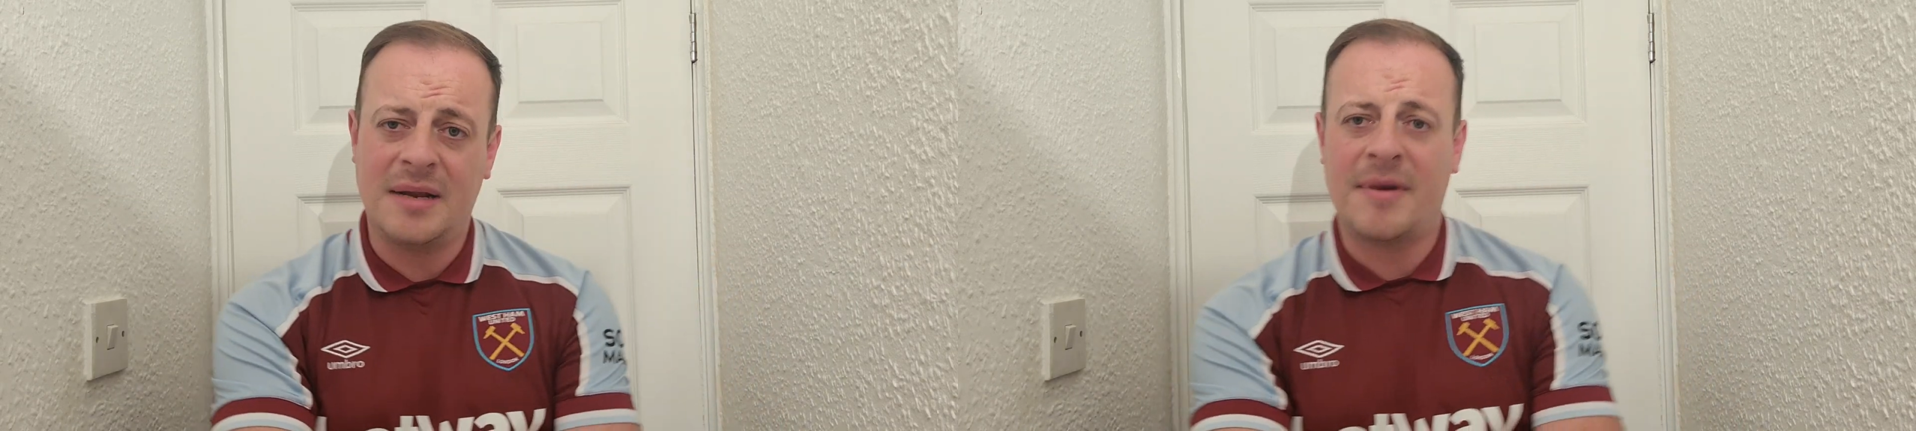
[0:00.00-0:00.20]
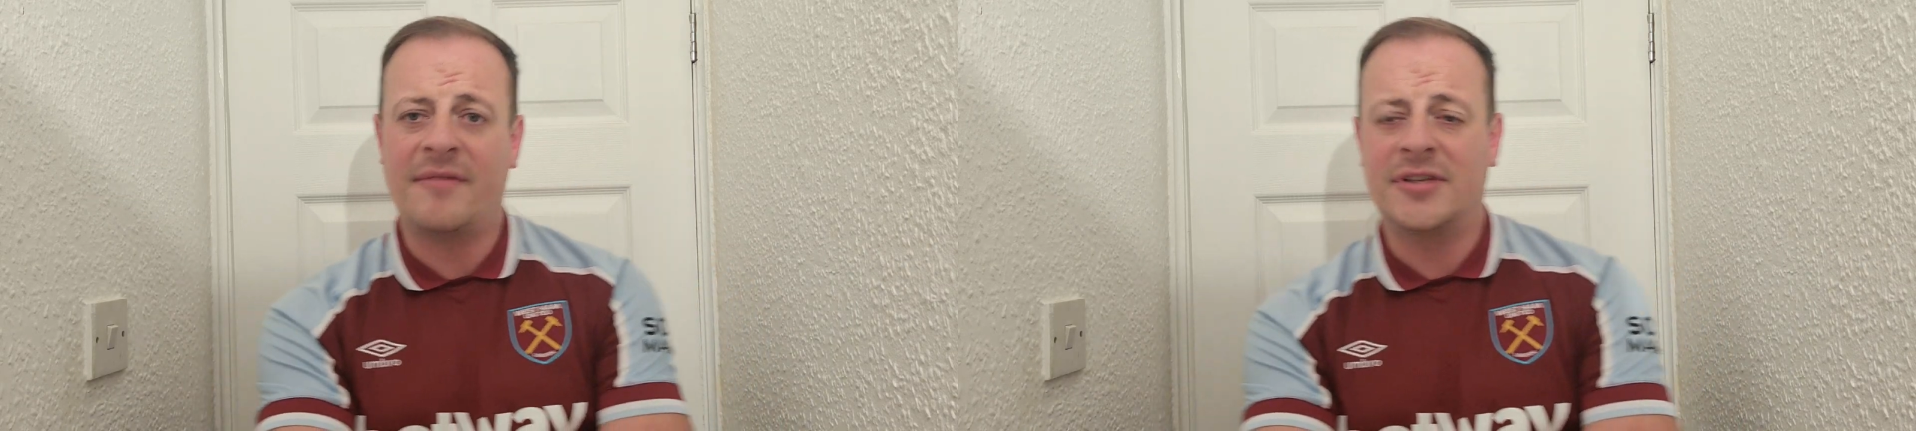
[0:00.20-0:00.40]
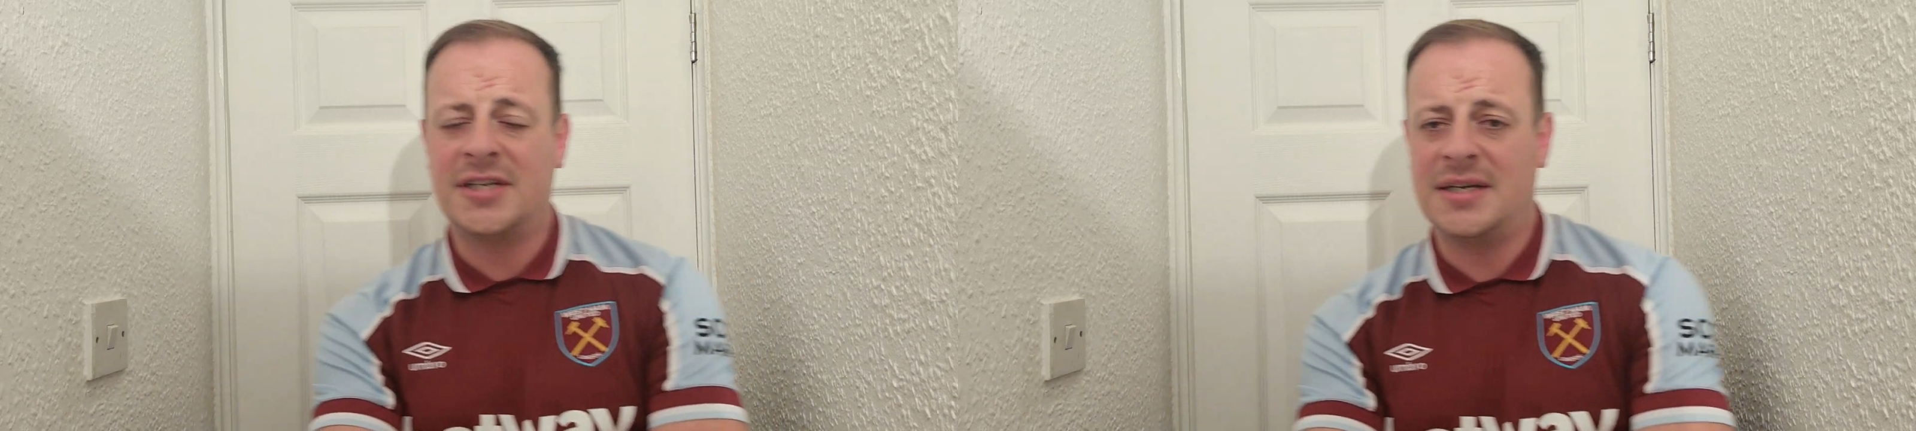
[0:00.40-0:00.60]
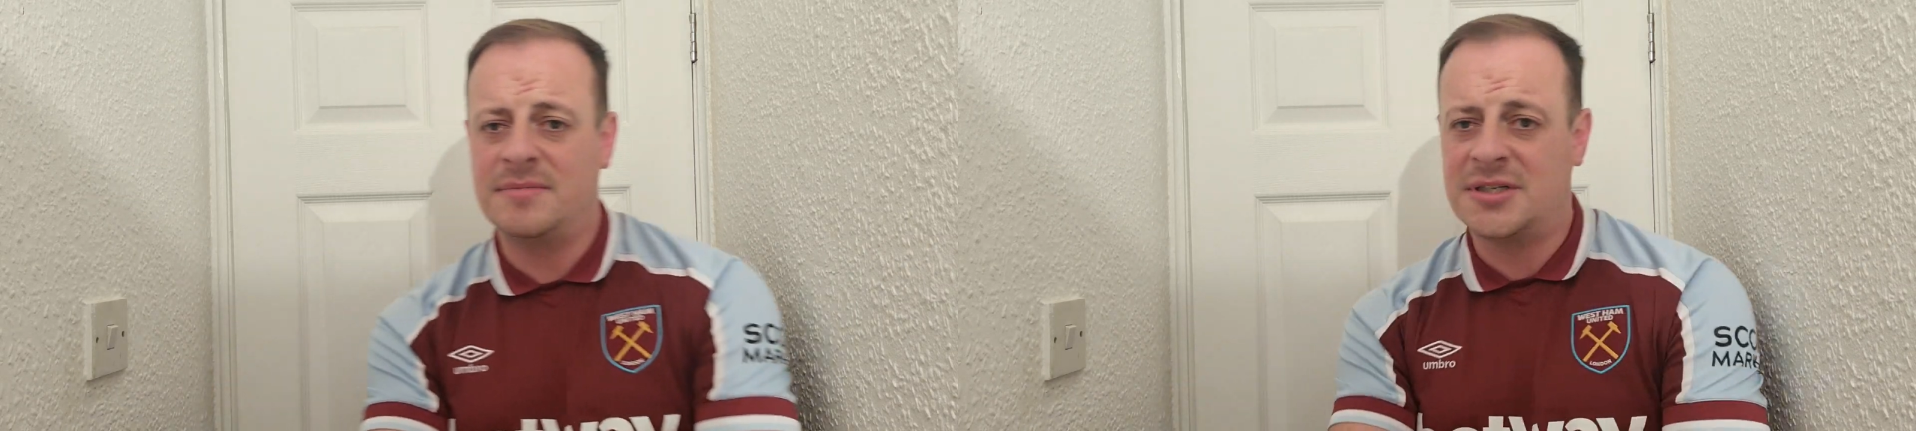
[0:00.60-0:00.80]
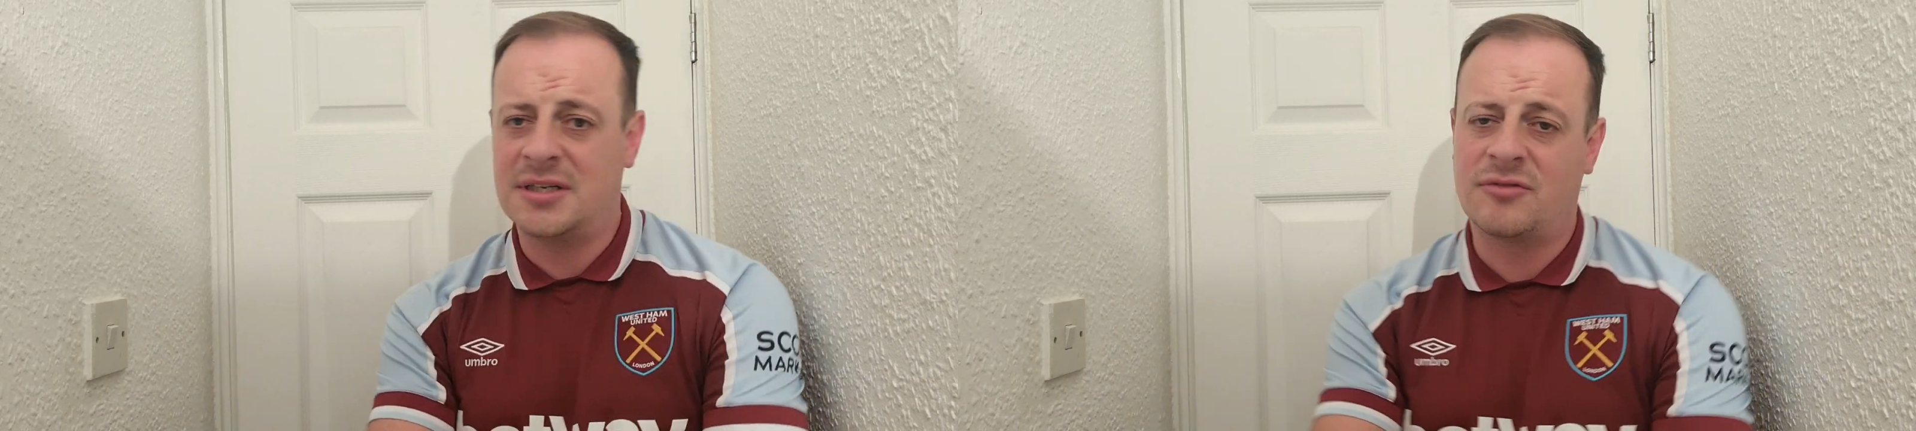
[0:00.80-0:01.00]
them other
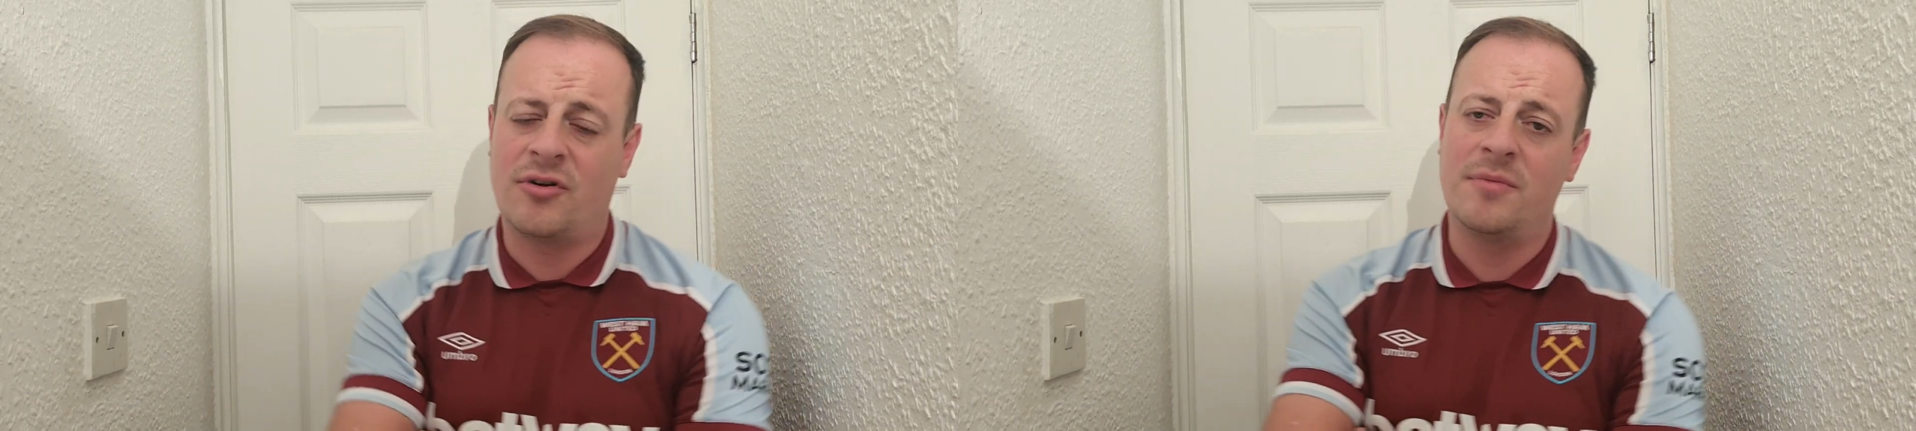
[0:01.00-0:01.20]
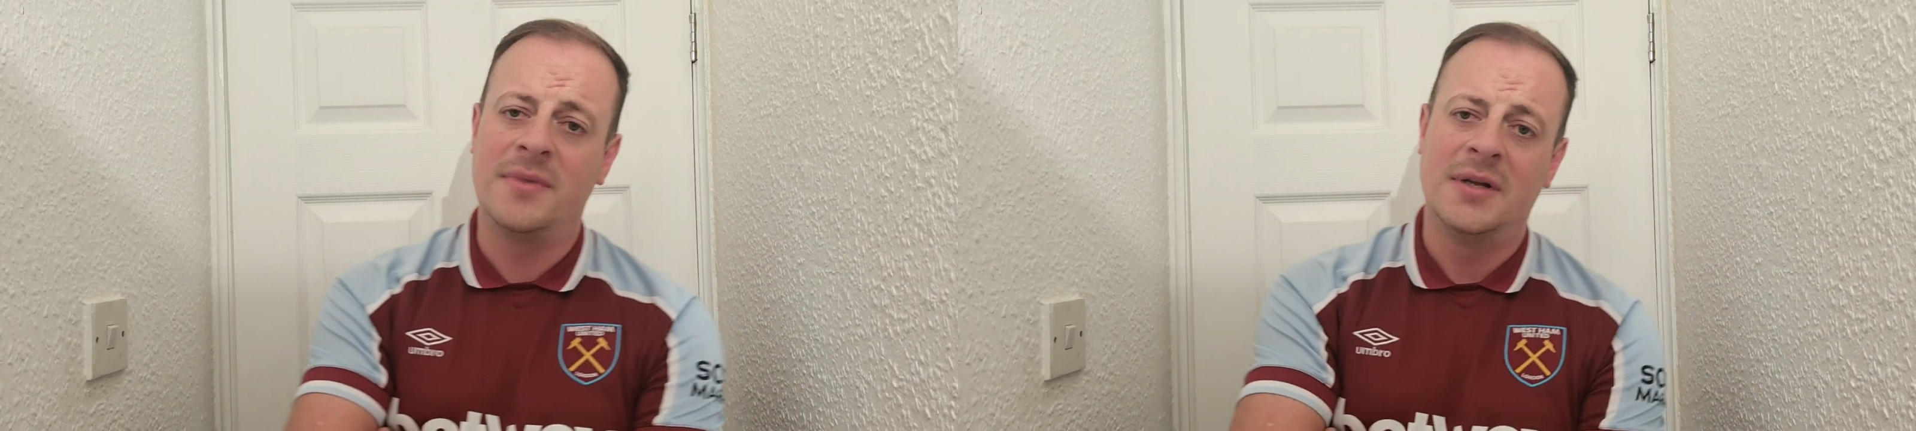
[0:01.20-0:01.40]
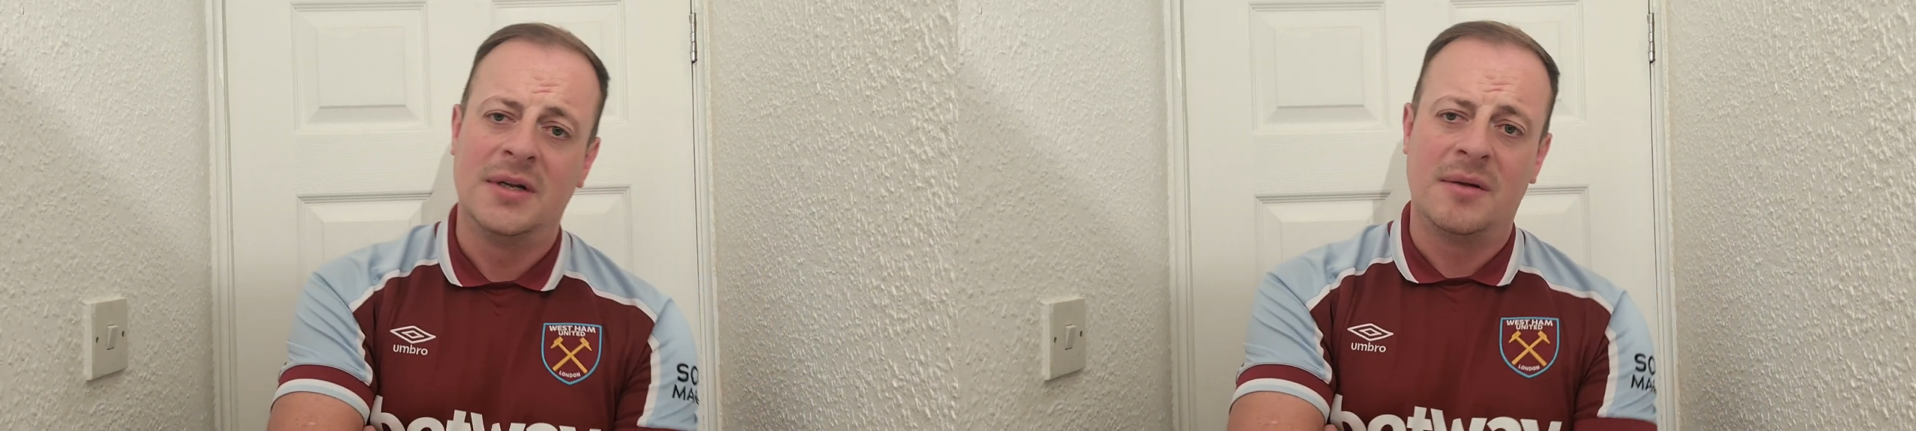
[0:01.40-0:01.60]
teams in the group.